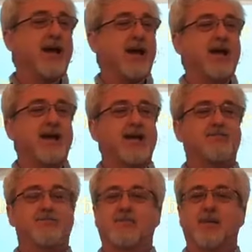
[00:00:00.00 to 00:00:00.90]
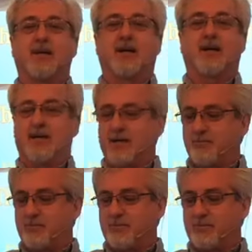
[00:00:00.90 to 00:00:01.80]
and uh,
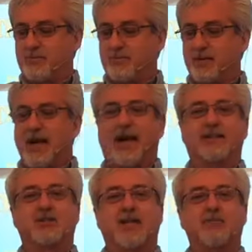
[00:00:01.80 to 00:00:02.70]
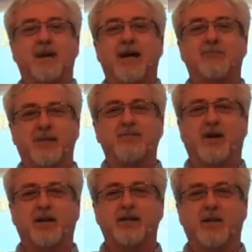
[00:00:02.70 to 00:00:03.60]
instead of buying beef
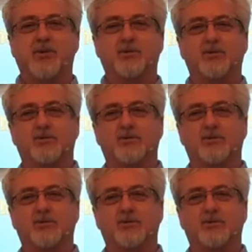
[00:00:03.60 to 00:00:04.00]
hot dogs,